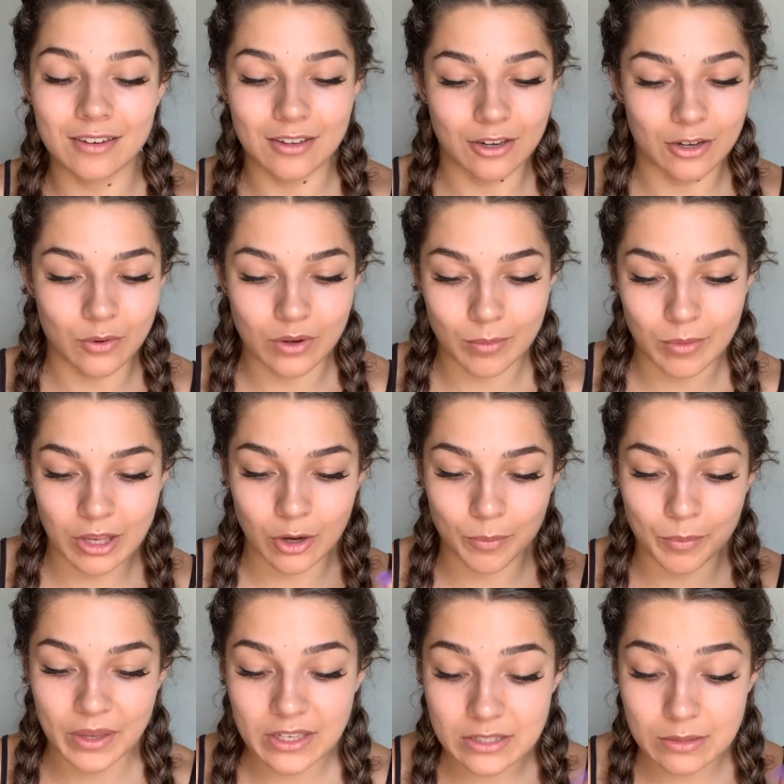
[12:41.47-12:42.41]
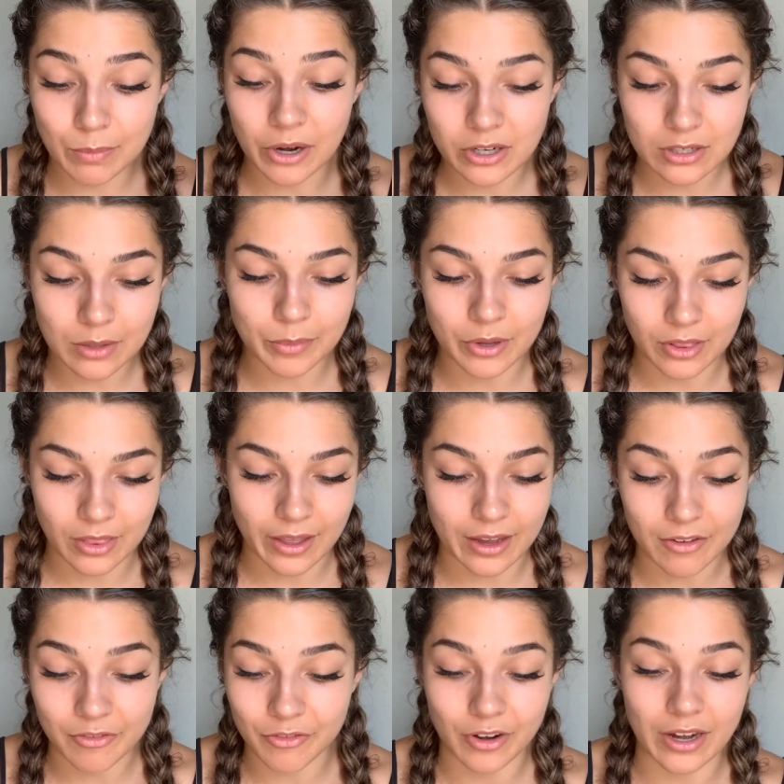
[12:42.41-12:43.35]
You know what I mean? You're being sparked up on
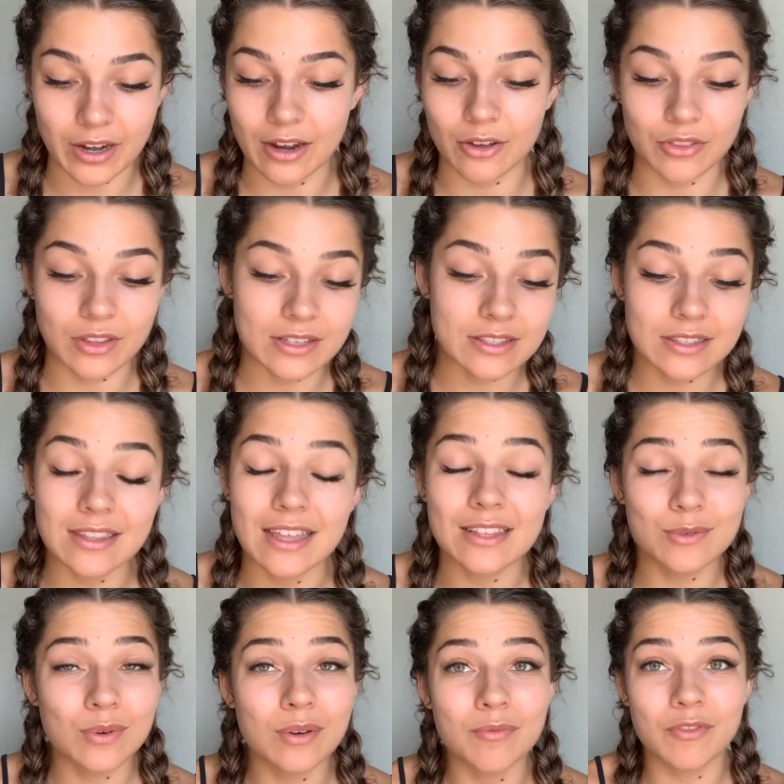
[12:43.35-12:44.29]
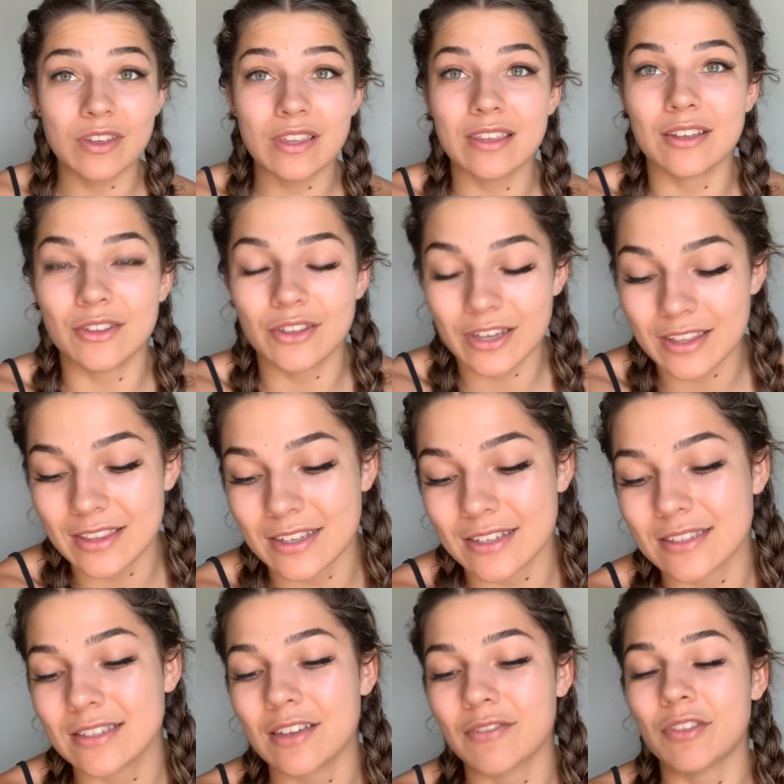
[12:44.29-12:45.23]
life right now. That's what I'm feeling. Look at
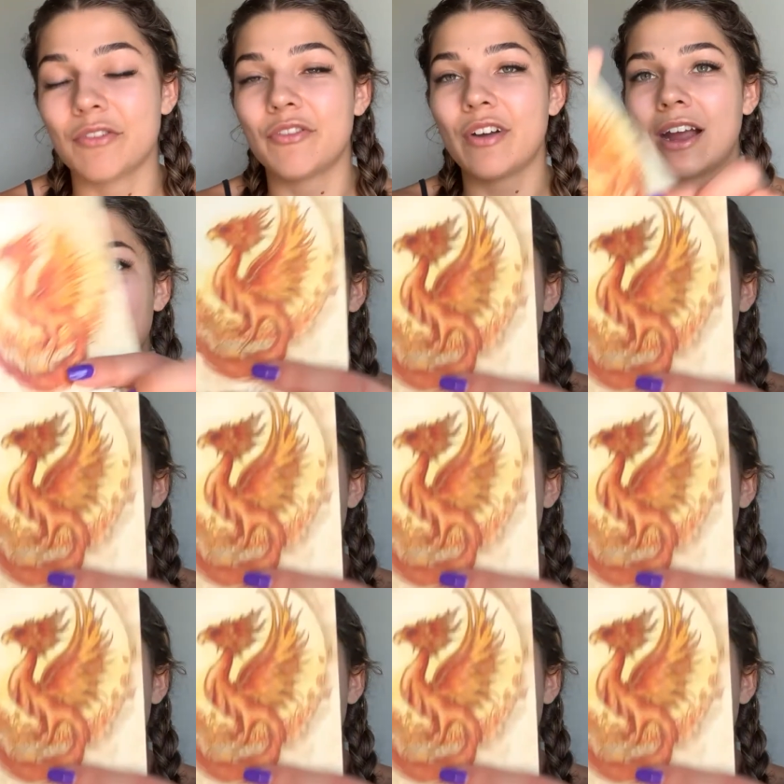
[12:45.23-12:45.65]
this. You have the fire